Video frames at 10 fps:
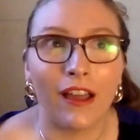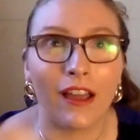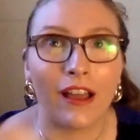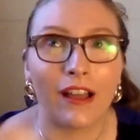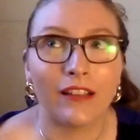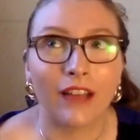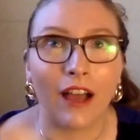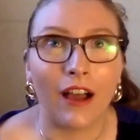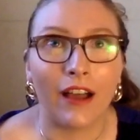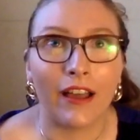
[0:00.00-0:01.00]
and
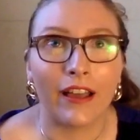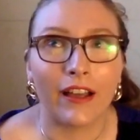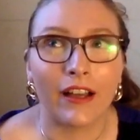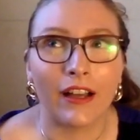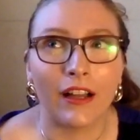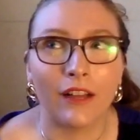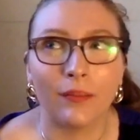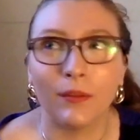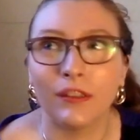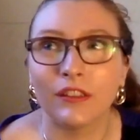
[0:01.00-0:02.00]
I
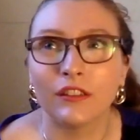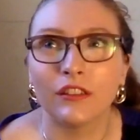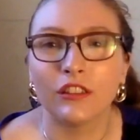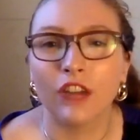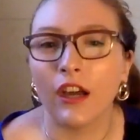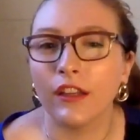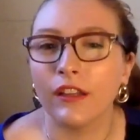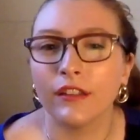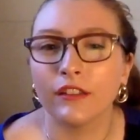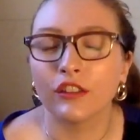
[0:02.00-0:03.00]
I've been
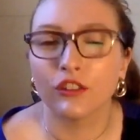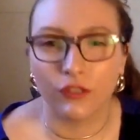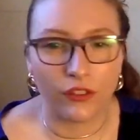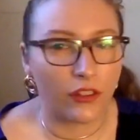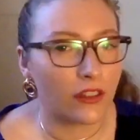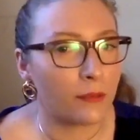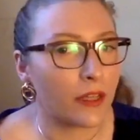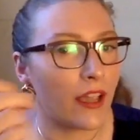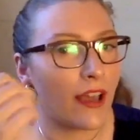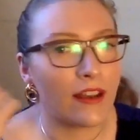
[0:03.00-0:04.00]
dying to reread them
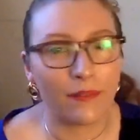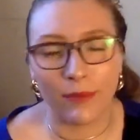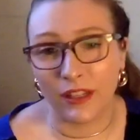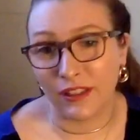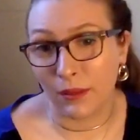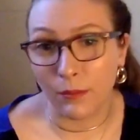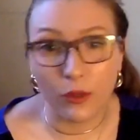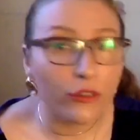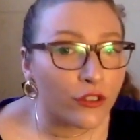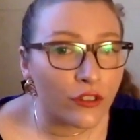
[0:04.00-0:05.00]
again. I've been in the
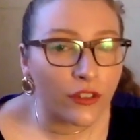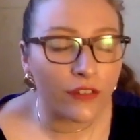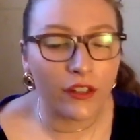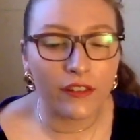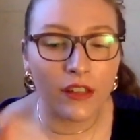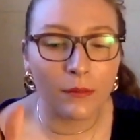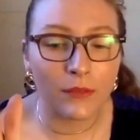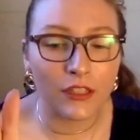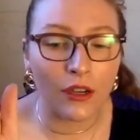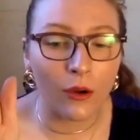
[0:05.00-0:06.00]
mood to reread them,
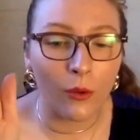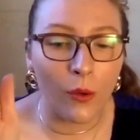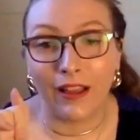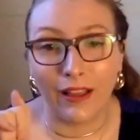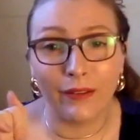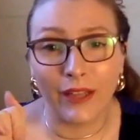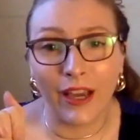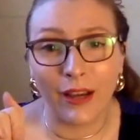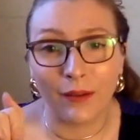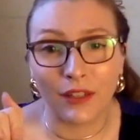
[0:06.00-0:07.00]
so hell
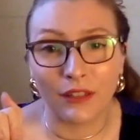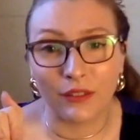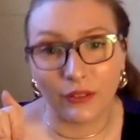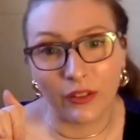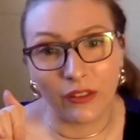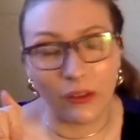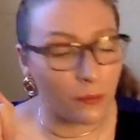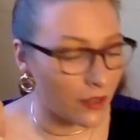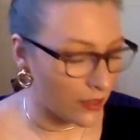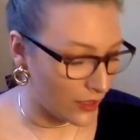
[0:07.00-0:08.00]
yeah, I'm gonna reread
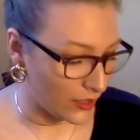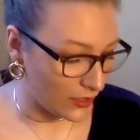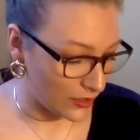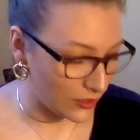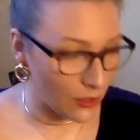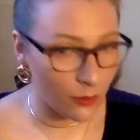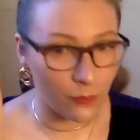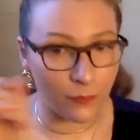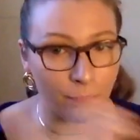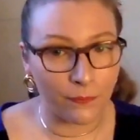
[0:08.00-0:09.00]
them.
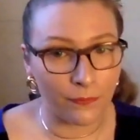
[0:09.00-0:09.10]
So,